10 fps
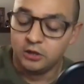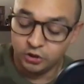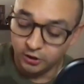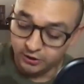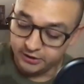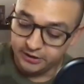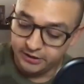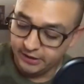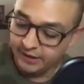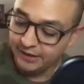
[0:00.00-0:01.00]
Look,
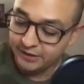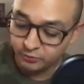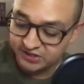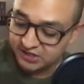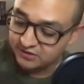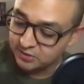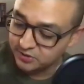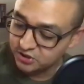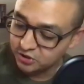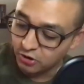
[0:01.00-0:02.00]
I can reach out to
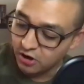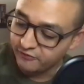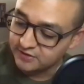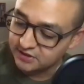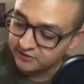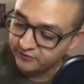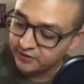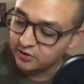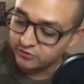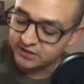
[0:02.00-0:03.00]
Mister Groff and see if he
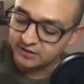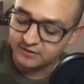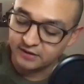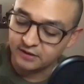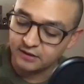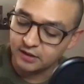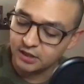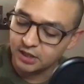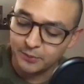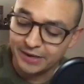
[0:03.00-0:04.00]
knows anything,
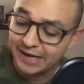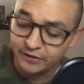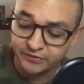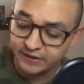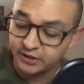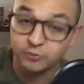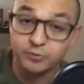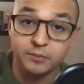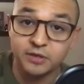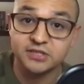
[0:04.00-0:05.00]
but I don't think he'll
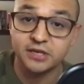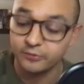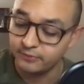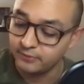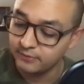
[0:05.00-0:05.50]
be much help.